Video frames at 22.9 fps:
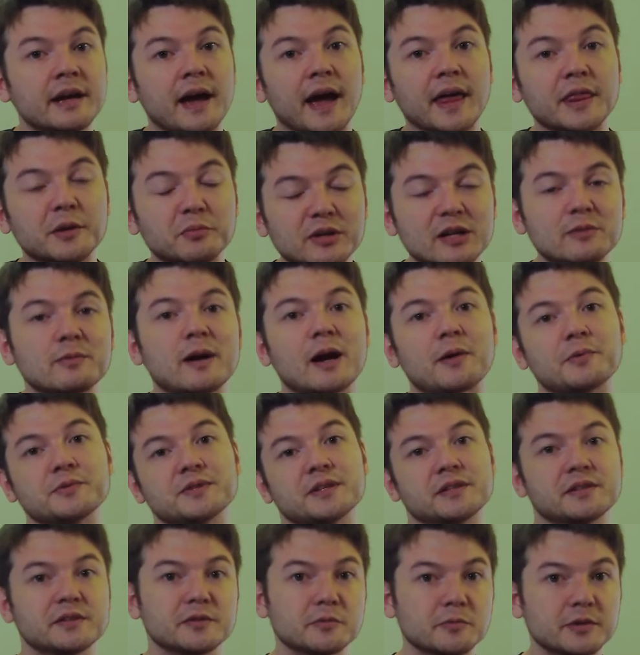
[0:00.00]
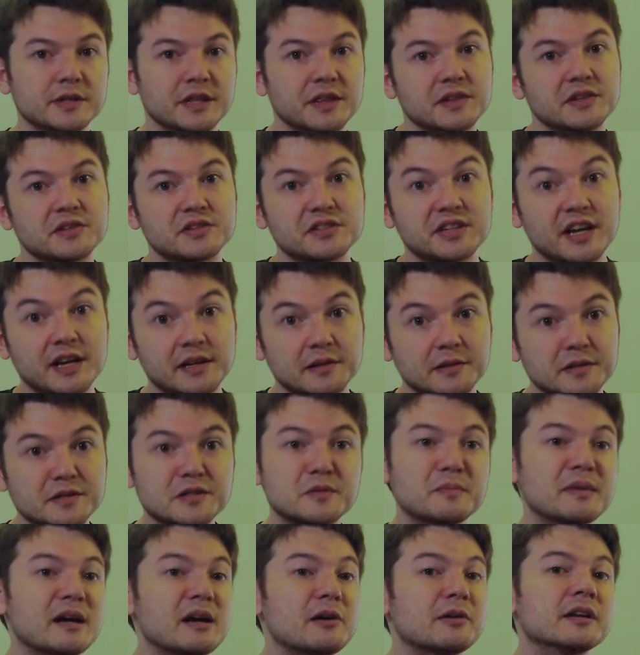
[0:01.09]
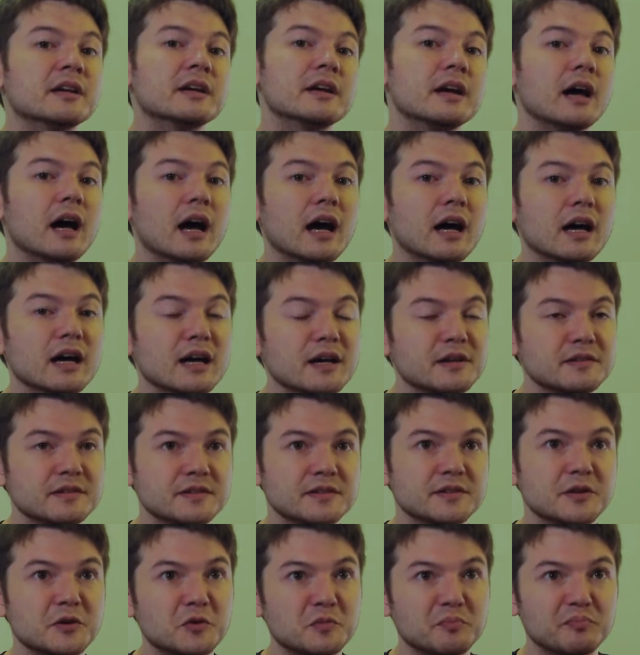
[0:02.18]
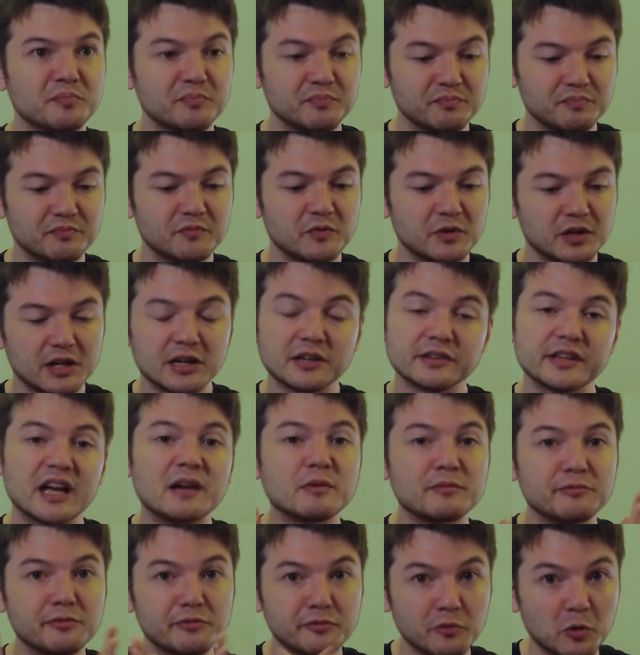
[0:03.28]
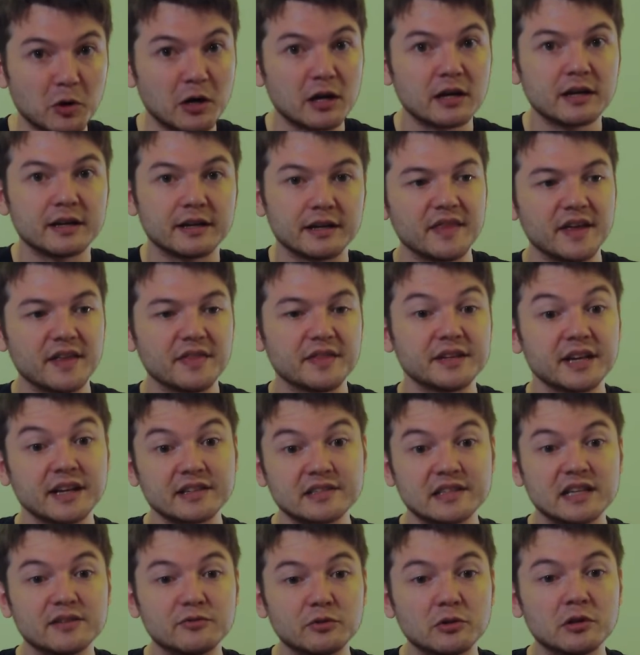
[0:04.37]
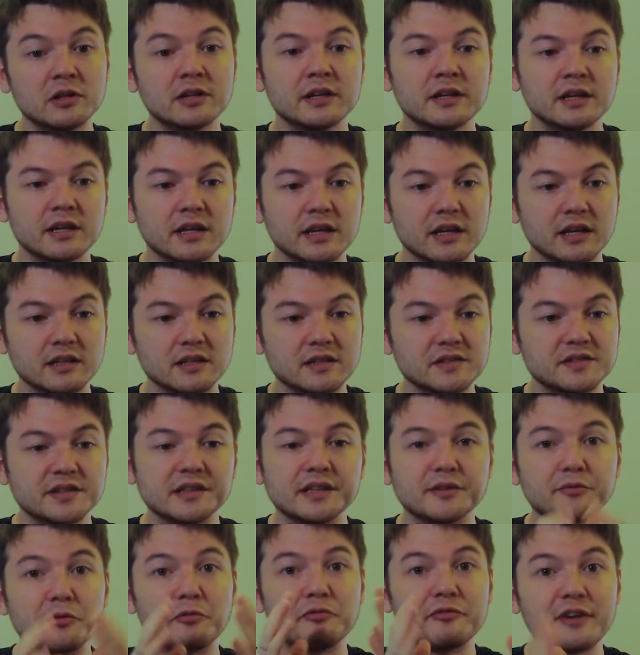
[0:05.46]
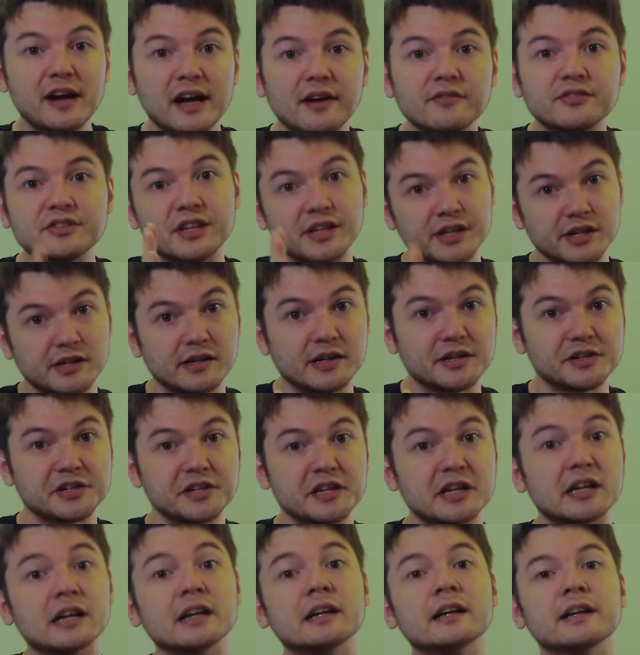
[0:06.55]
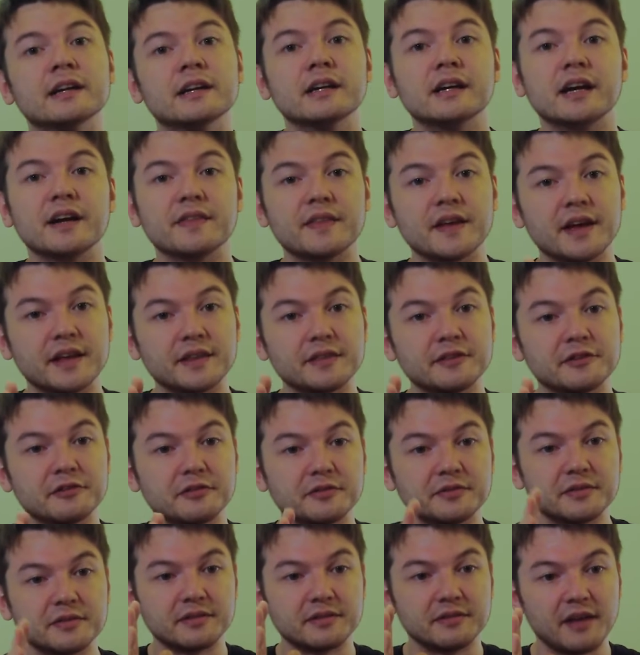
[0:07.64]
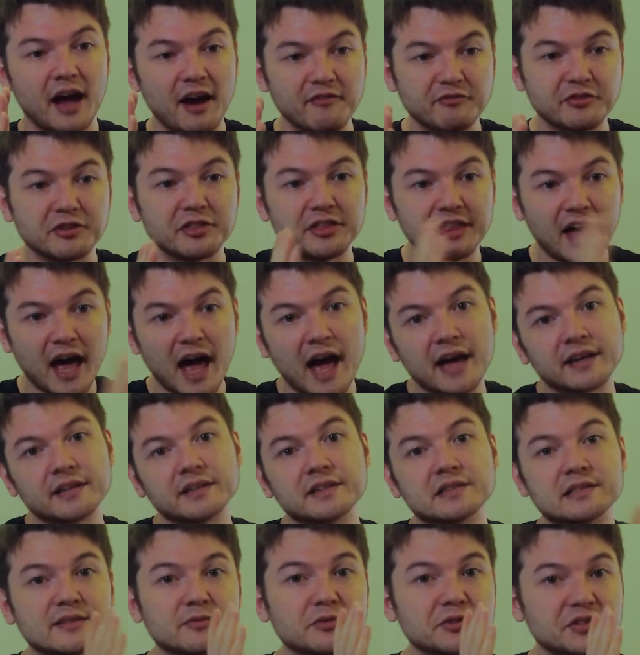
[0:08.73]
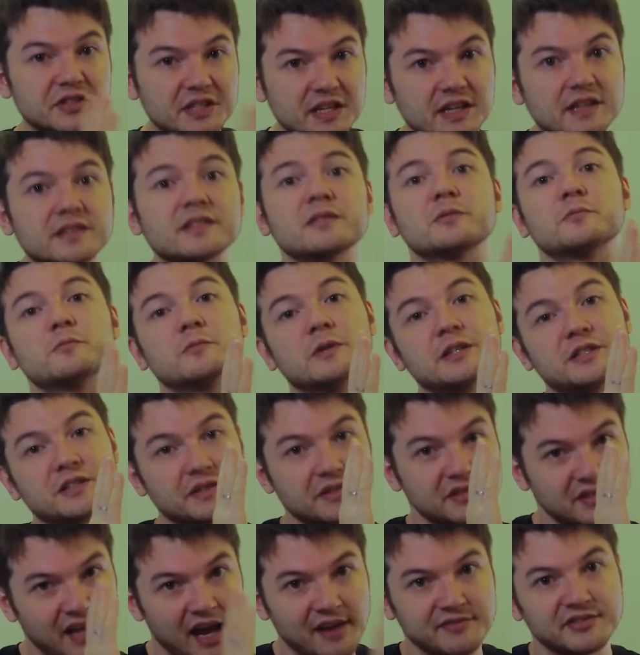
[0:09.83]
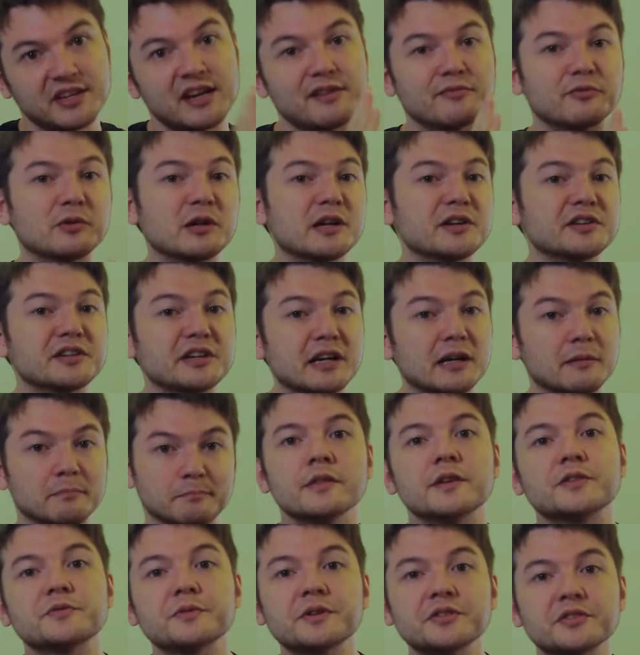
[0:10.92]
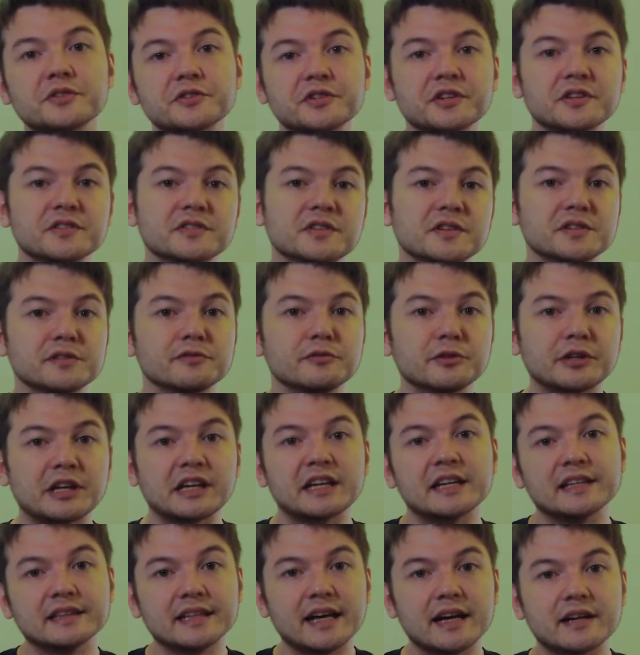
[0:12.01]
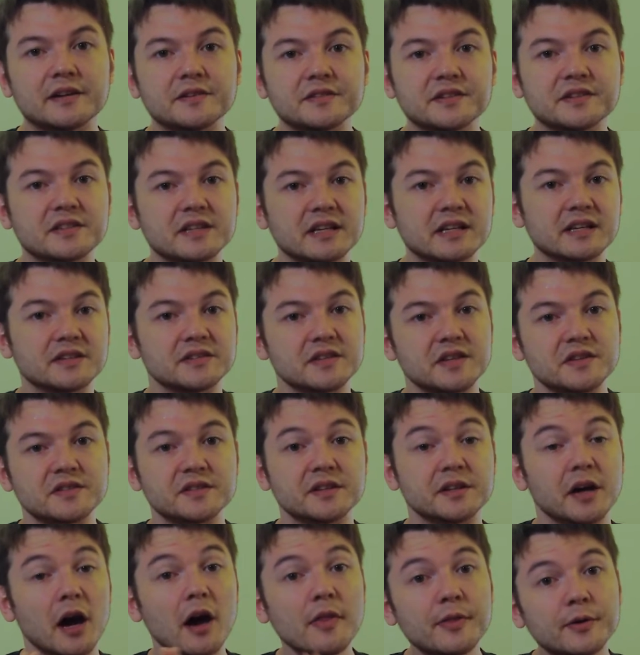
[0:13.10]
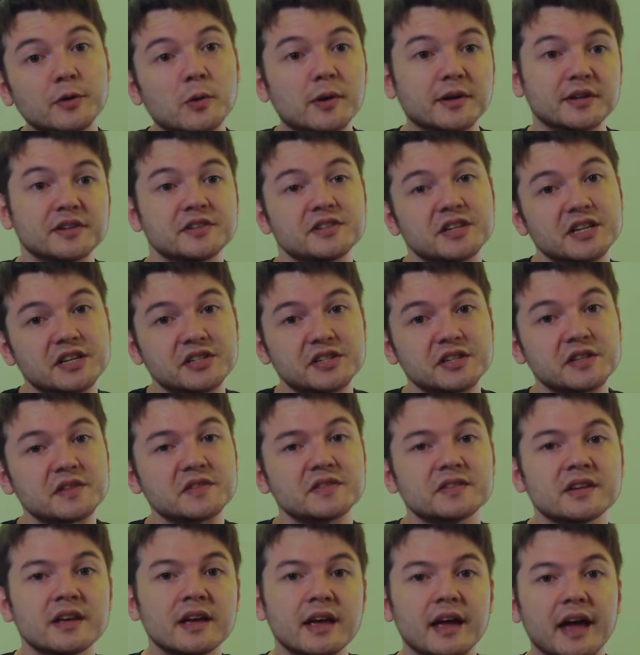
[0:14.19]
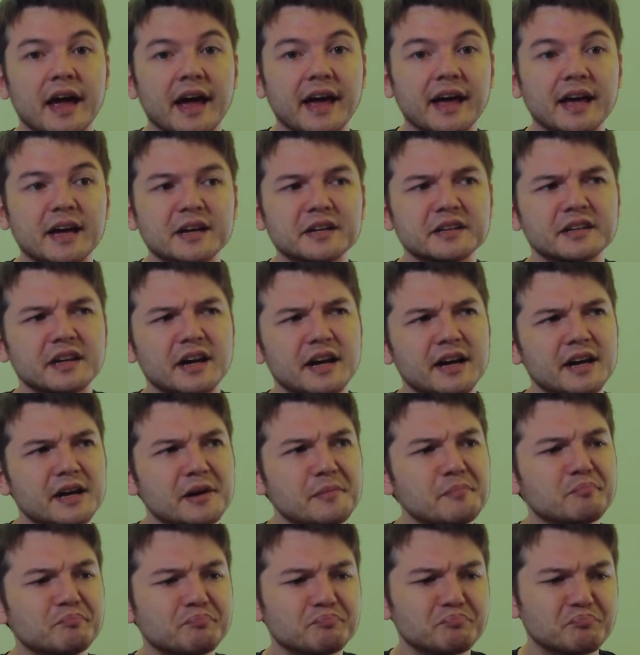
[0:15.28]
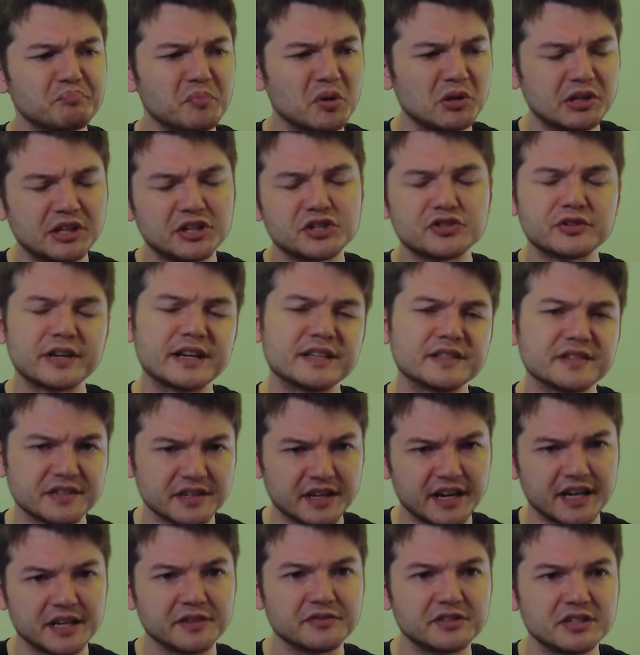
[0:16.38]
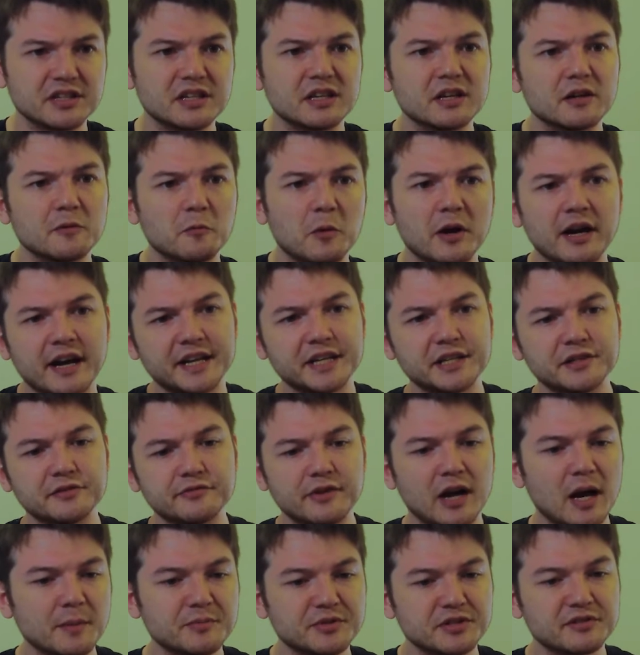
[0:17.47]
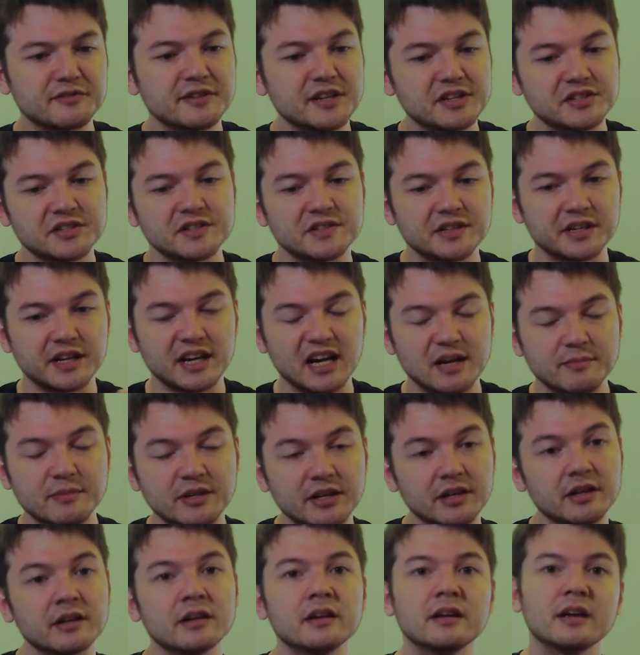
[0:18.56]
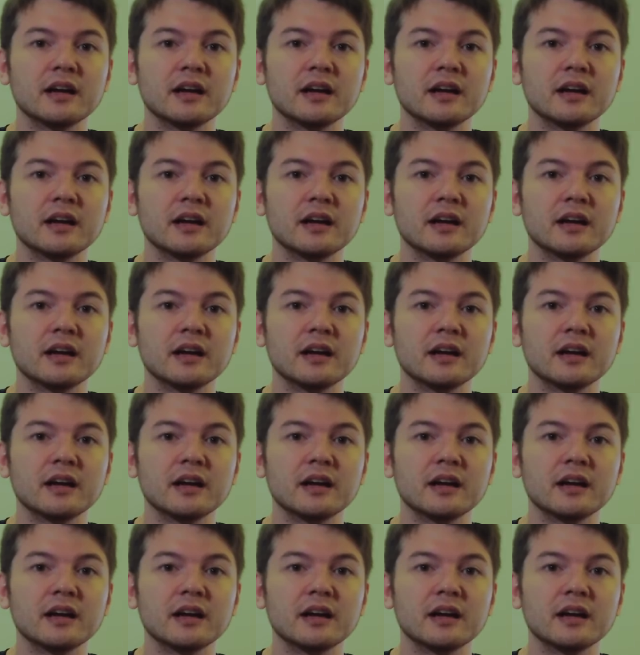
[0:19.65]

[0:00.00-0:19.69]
and the prerequisite to the one that this channel is about. So currently I'm level 4, and then the next level is level 5 senior engineer, and then after that is level 6, which is staff software engineer. This research consists of looking at ladders as they exist in other organizations and pulling trends and kind of seeing what kind of observations and common